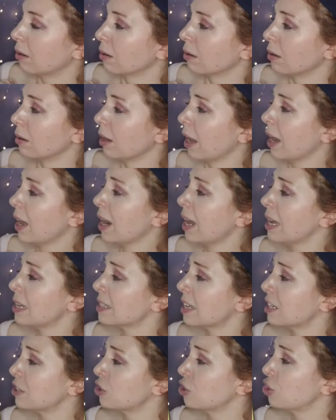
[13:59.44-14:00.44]
"Ladies
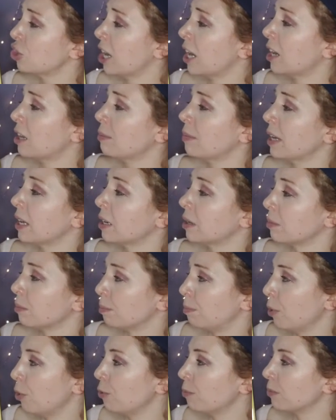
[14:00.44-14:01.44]
and gentlemen,"
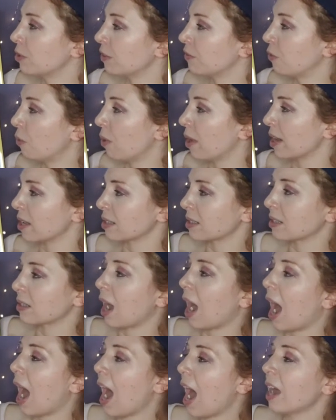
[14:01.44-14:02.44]
boomed a voice,
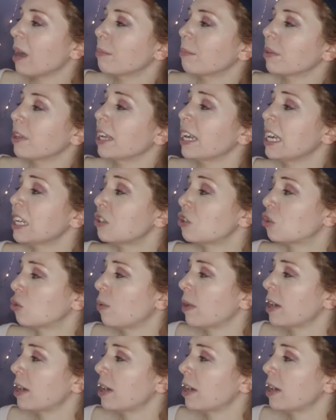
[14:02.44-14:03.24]
"I'm pleased to